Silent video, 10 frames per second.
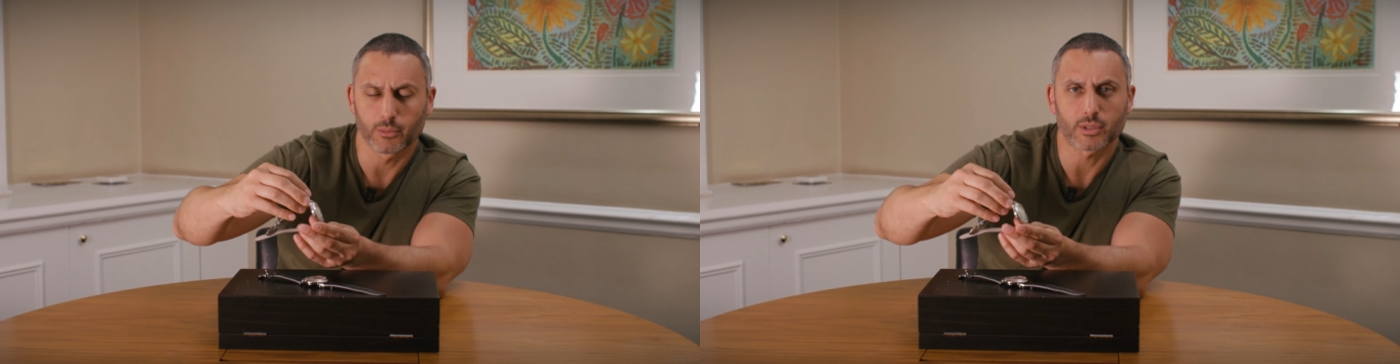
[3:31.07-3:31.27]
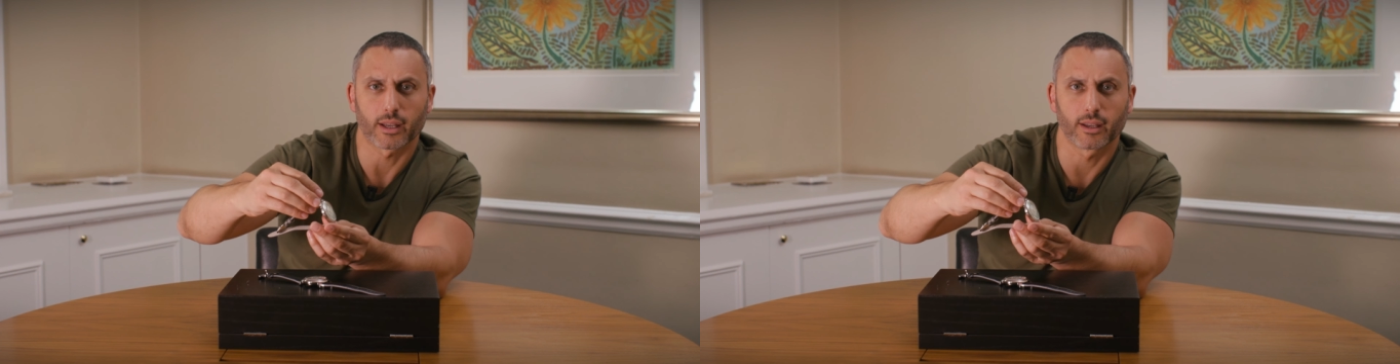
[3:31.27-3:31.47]

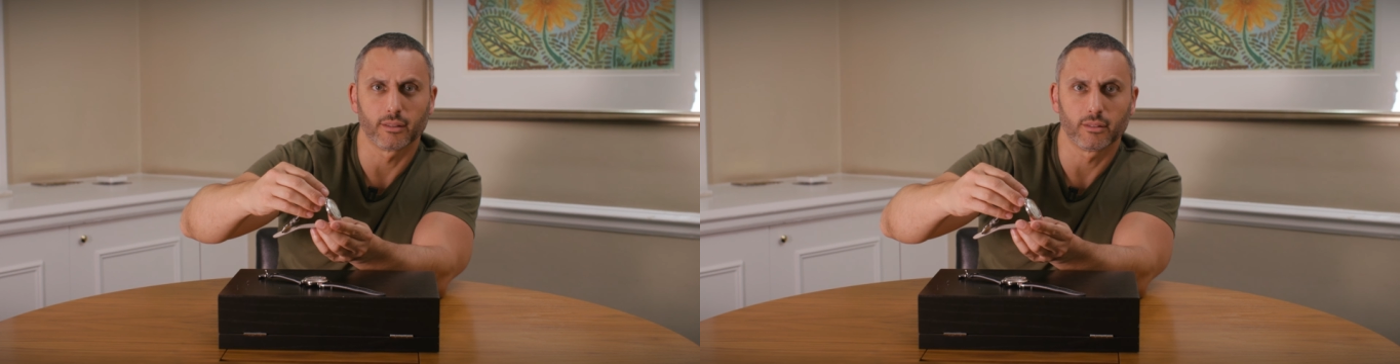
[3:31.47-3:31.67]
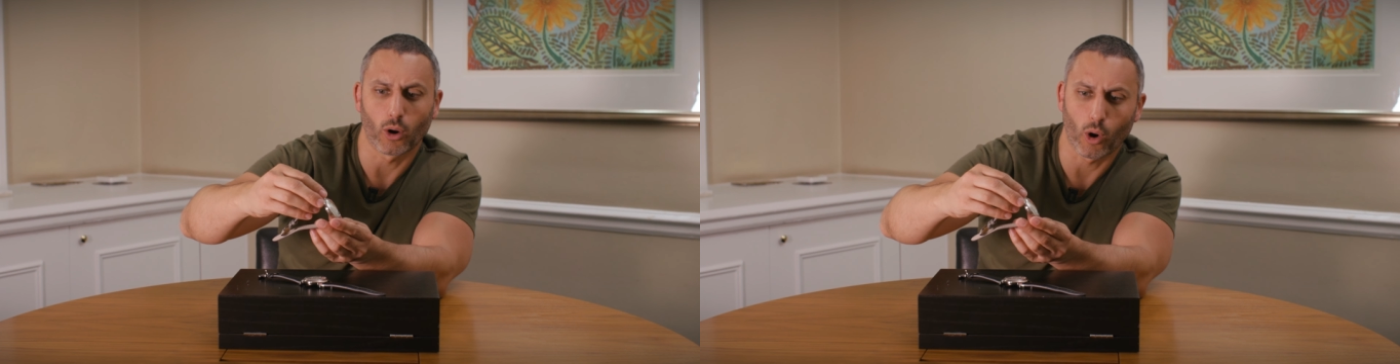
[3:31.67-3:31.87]
almost like
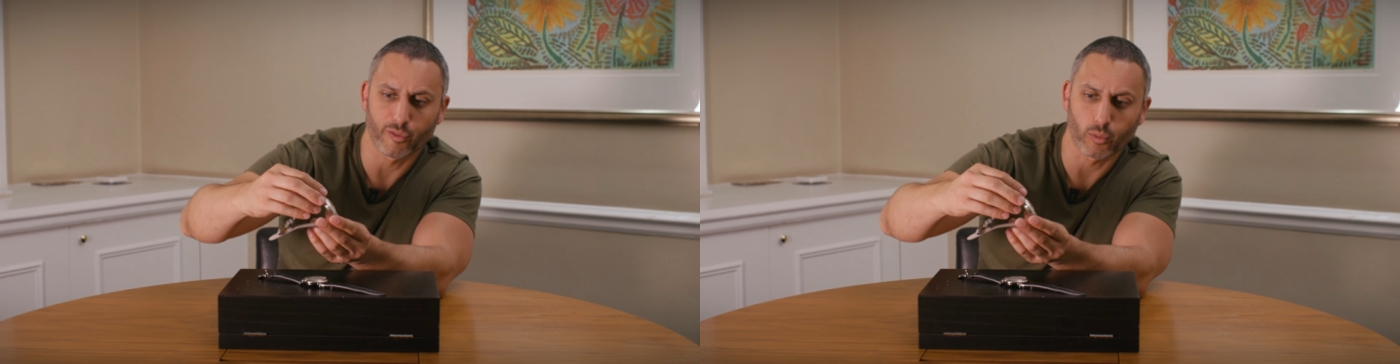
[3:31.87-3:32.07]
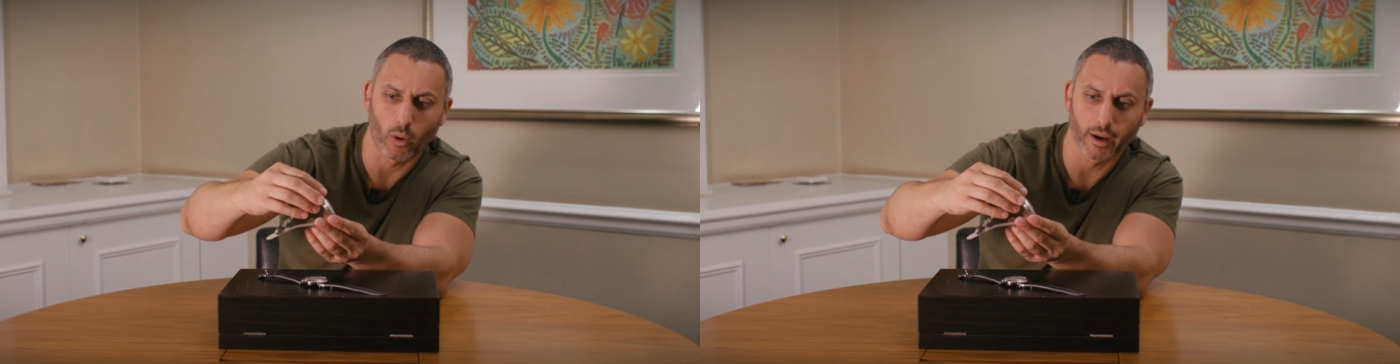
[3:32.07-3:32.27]
an
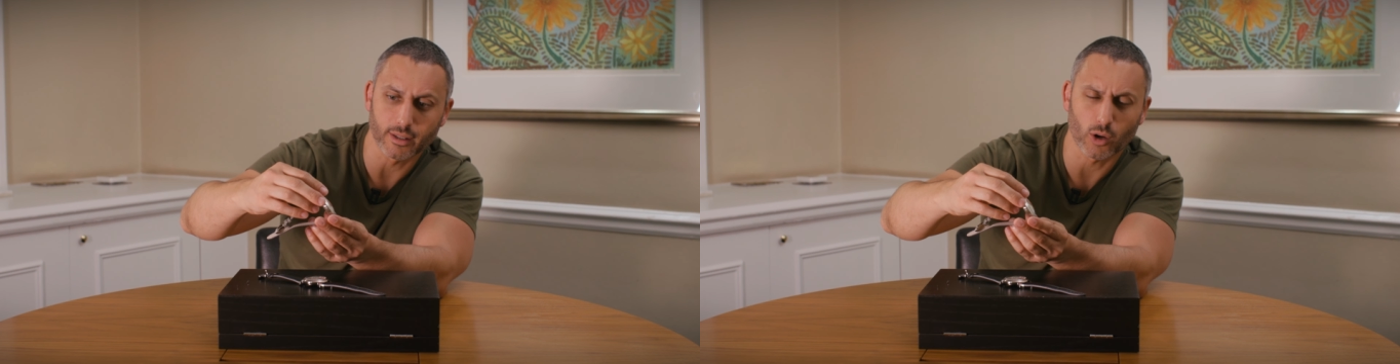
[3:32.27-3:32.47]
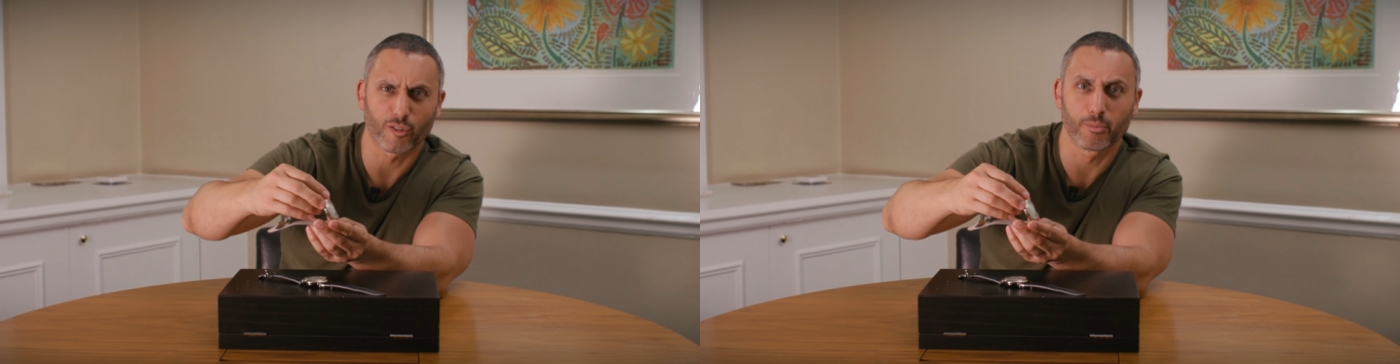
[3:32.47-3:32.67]

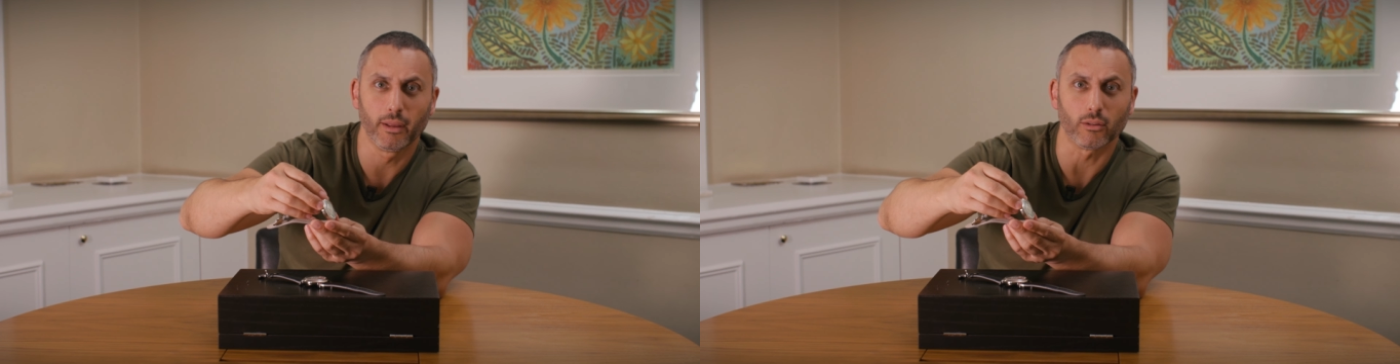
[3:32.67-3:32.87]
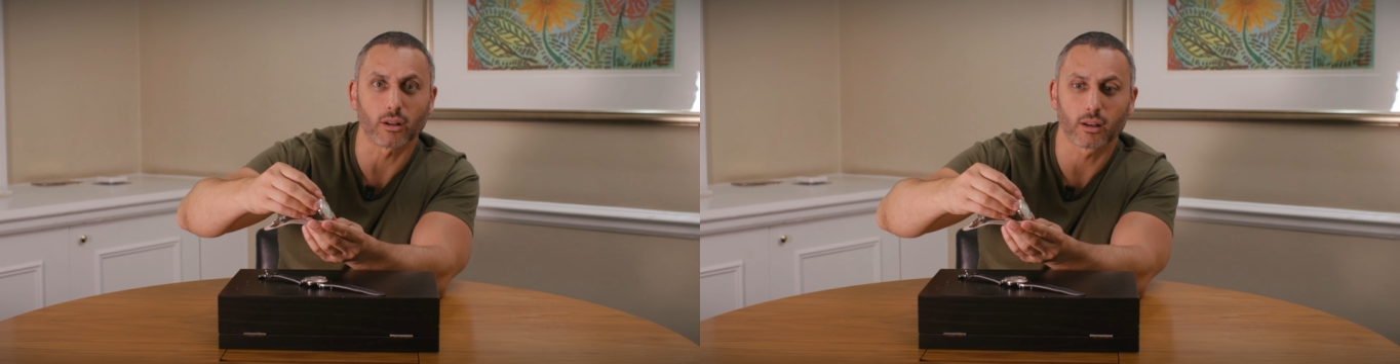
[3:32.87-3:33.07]
off-white,
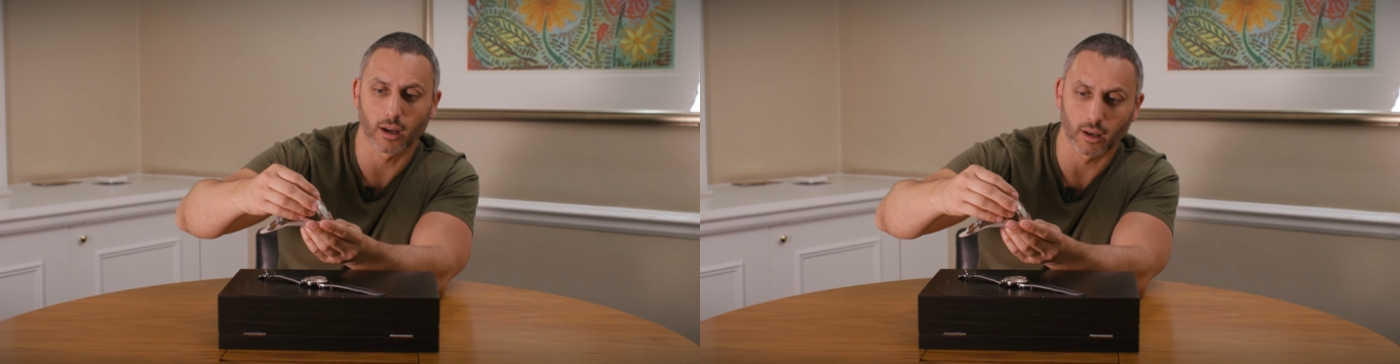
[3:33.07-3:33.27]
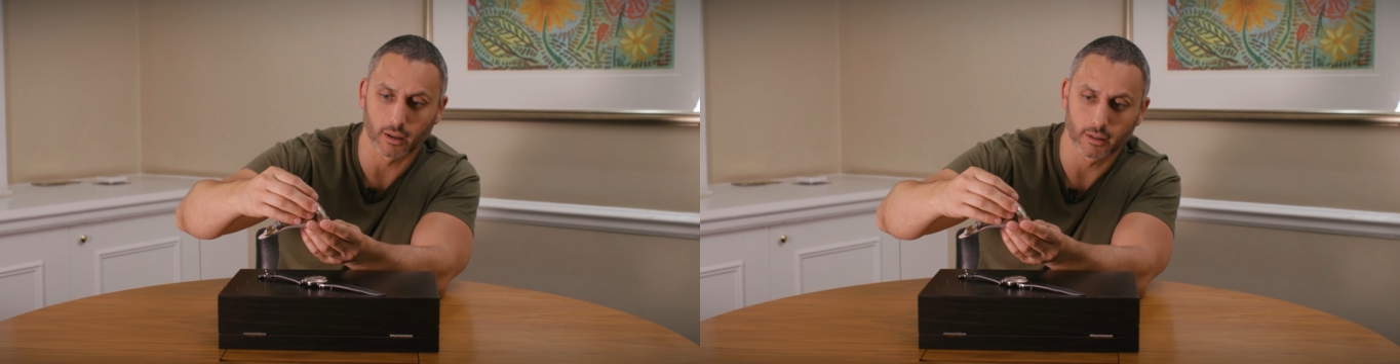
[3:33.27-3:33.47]
off-milk
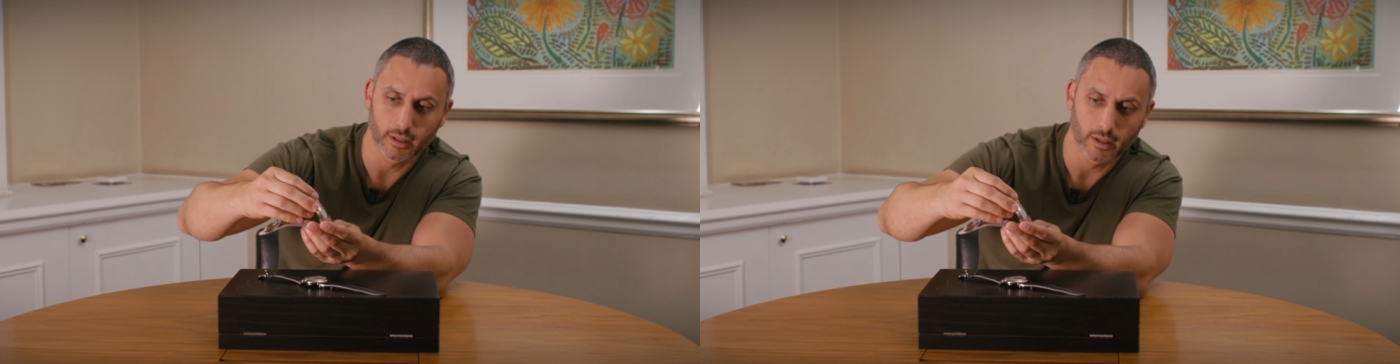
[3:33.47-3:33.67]
color,